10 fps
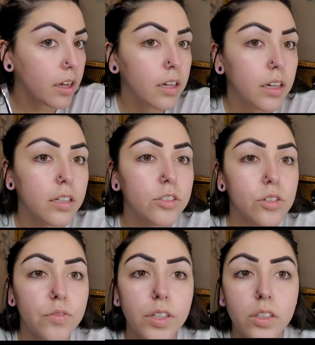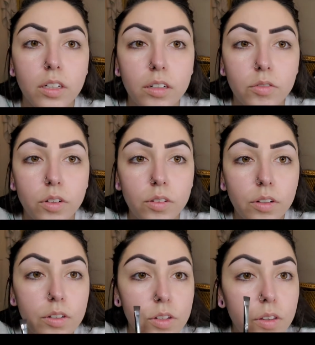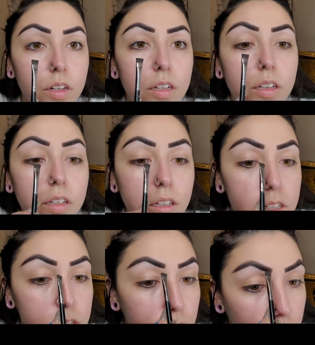And just fill it in further so that it looks